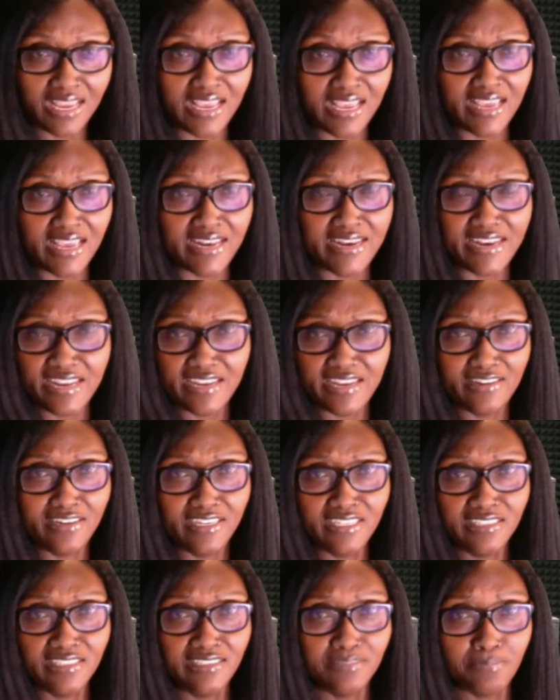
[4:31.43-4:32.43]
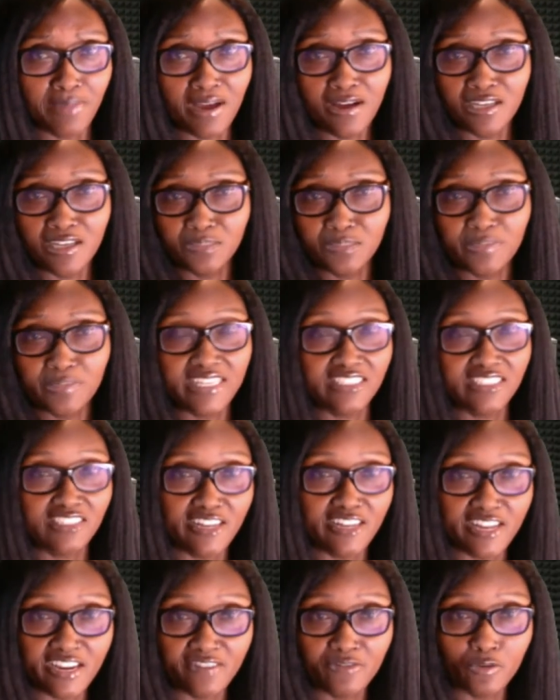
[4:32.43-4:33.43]
And my husband has
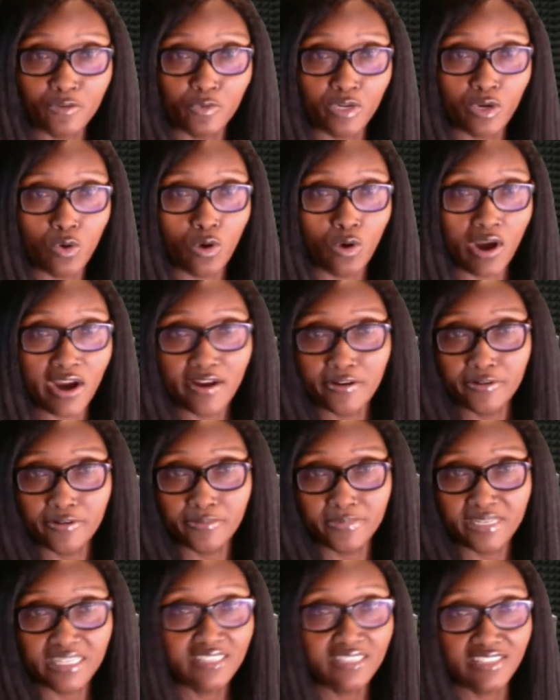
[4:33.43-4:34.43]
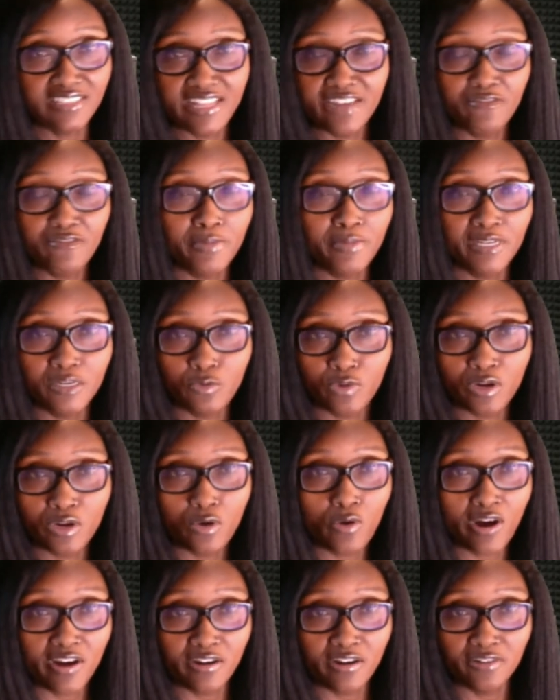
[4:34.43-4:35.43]
never required me. It's never been a
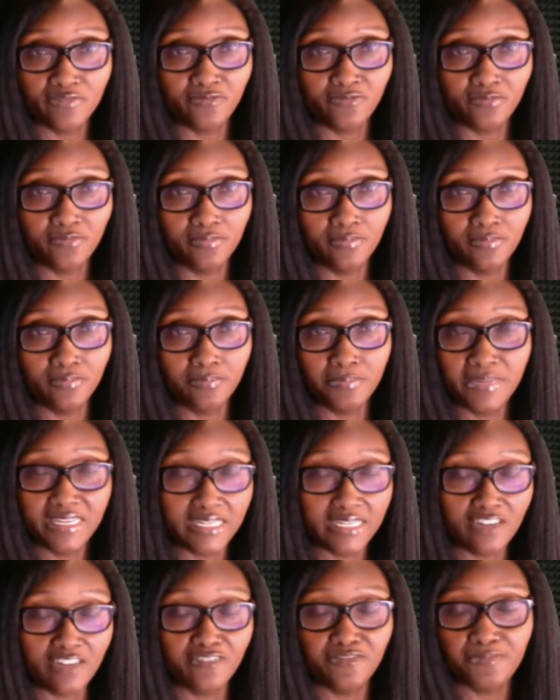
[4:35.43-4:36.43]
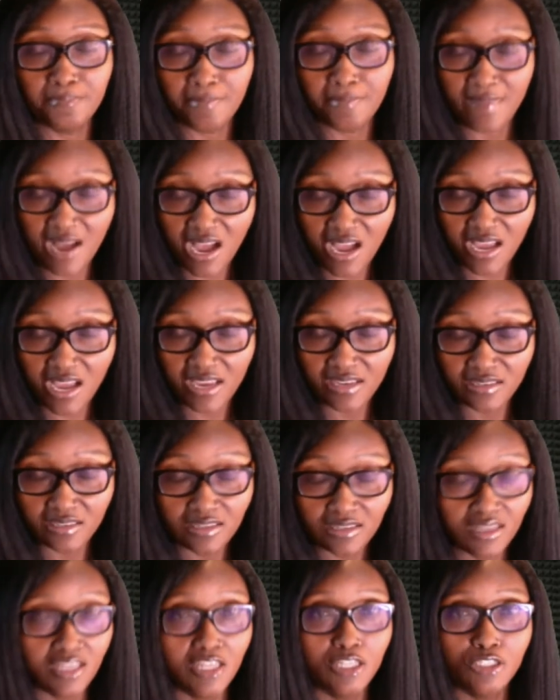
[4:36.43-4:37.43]
requirement of mine
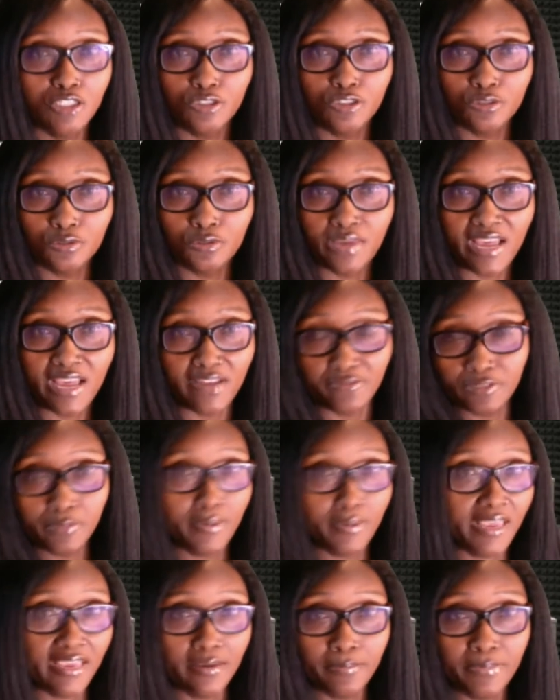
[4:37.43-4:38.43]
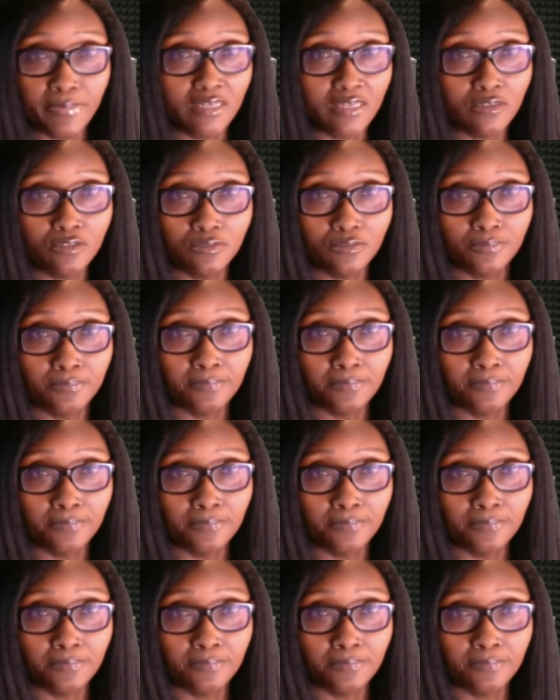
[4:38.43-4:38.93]
to have to pay a bill.